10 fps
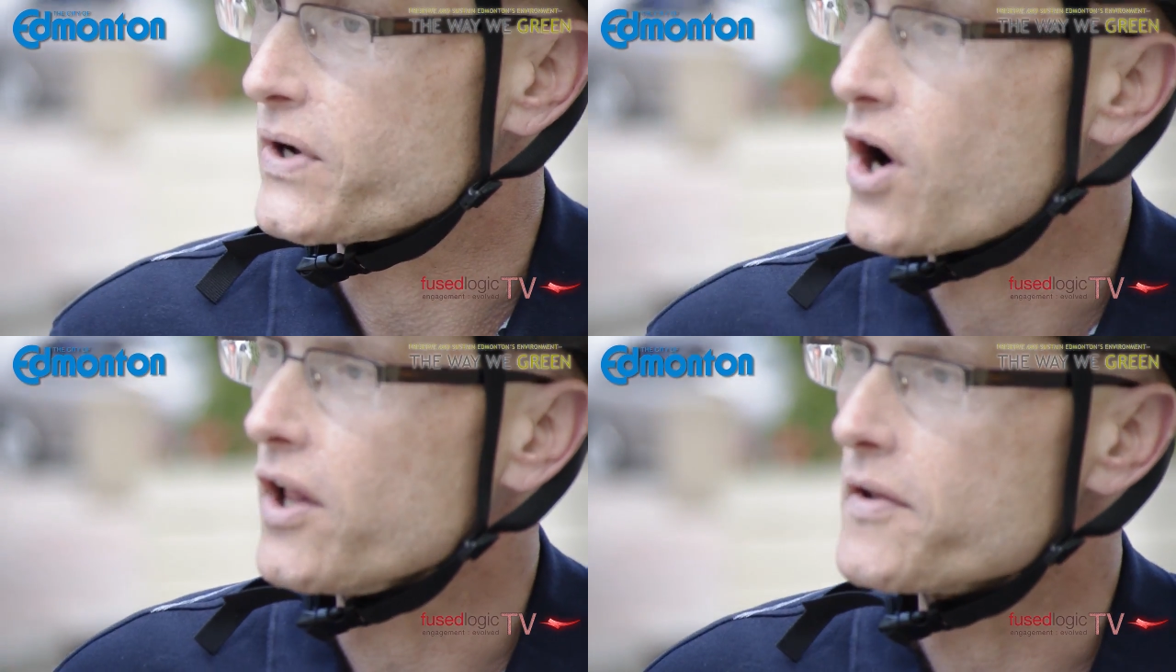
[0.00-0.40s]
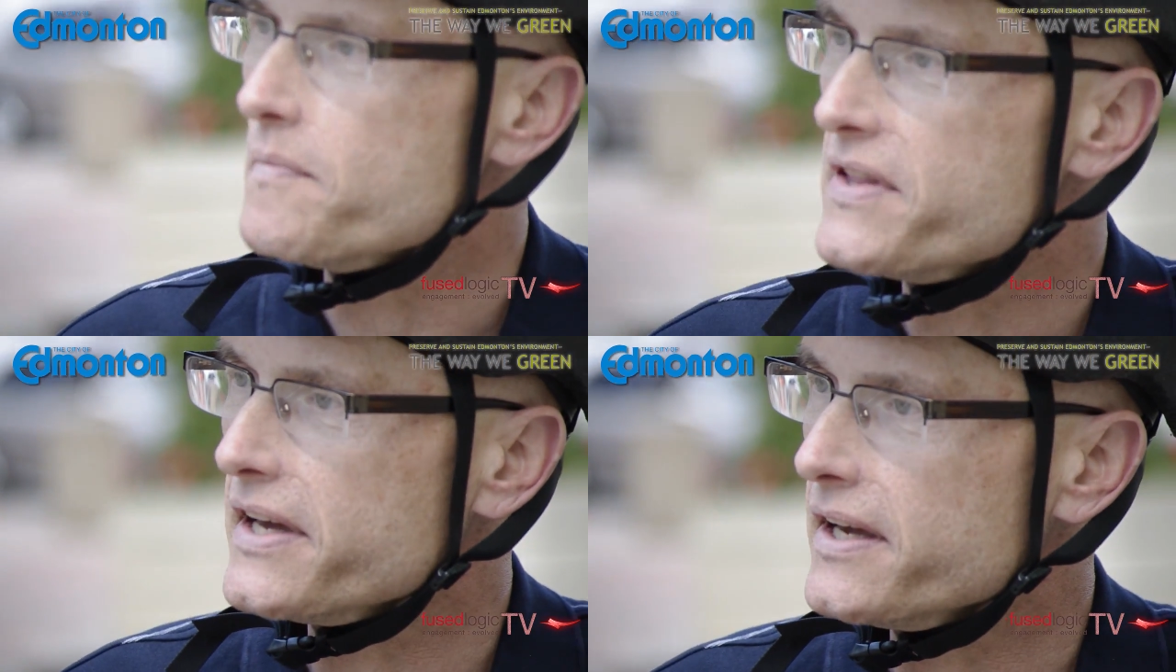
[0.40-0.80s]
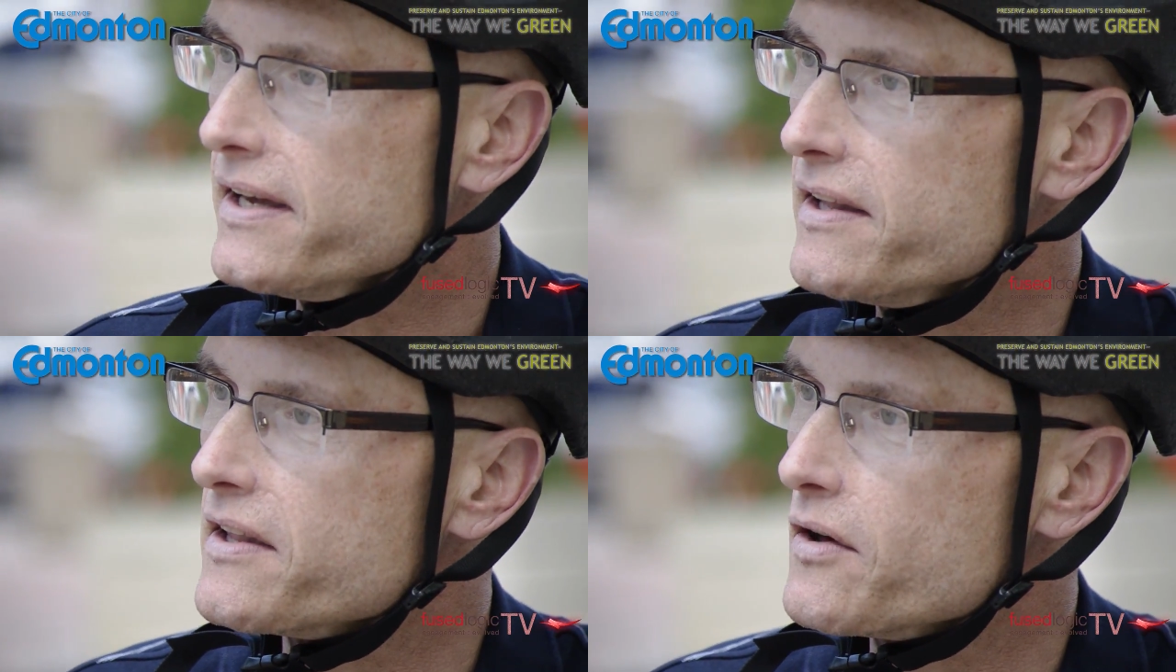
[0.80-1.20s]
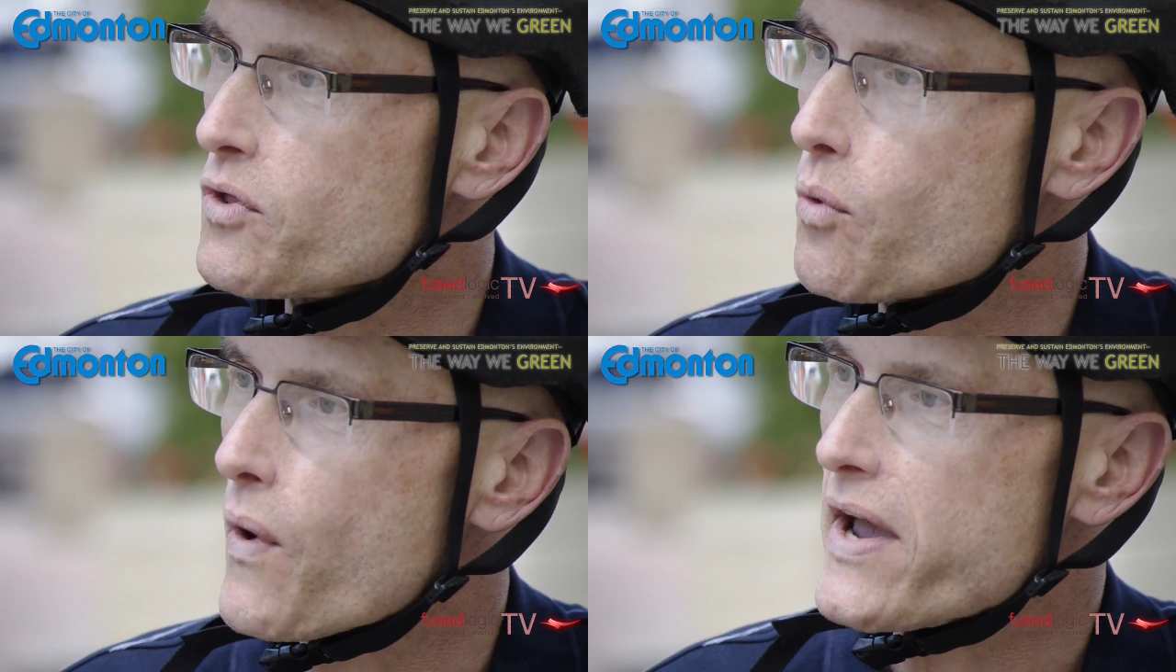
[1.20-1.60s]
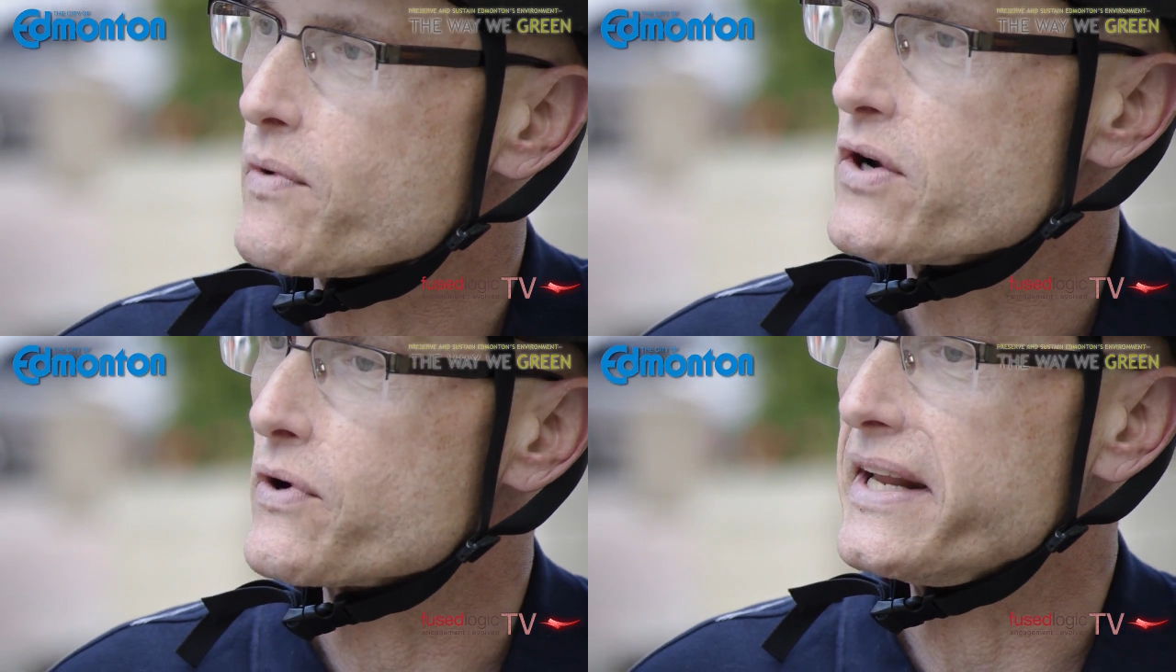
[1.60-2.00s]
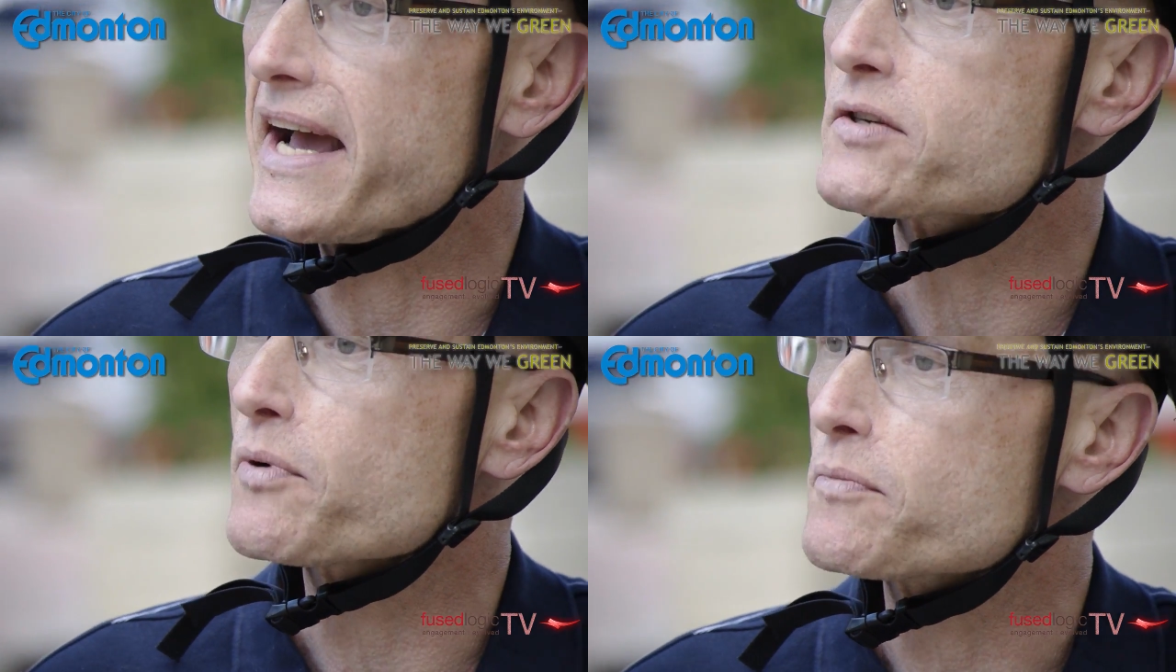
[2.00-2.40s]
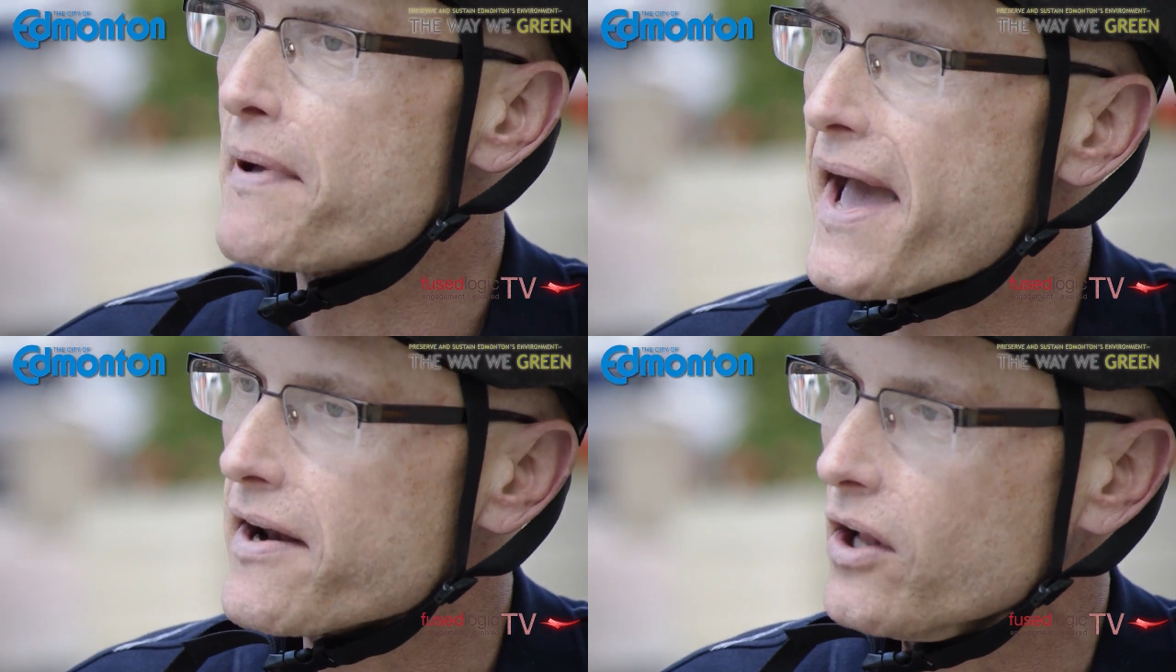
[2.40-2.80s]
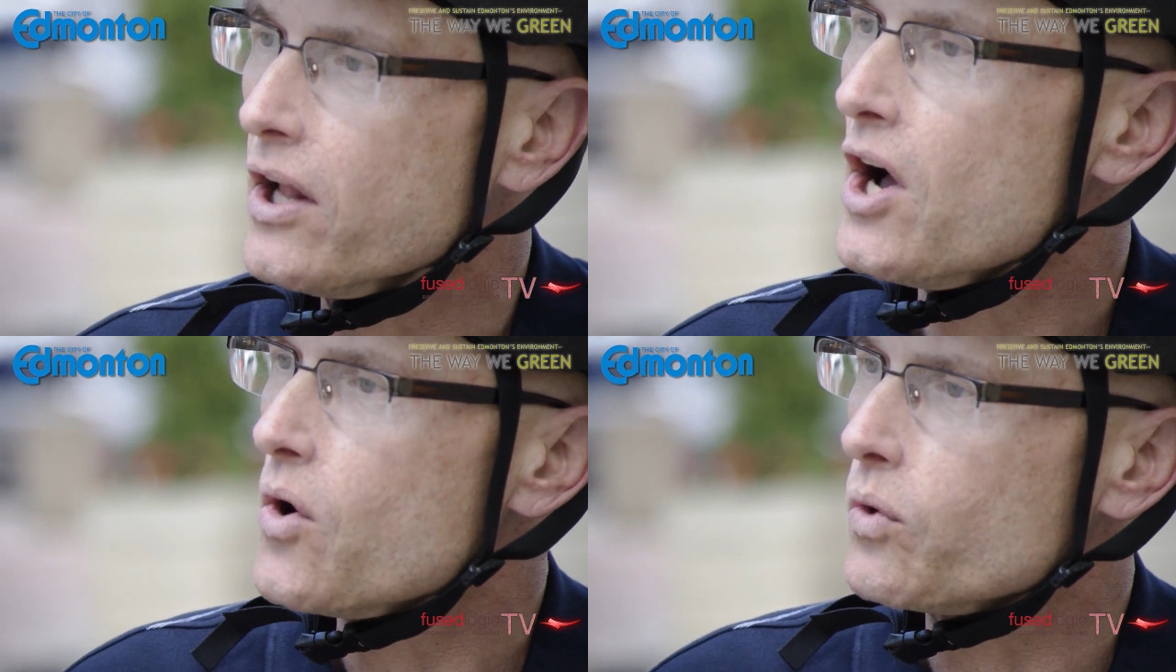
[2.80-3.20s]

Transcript: we call them the, the, the Way We Green Expert Panel,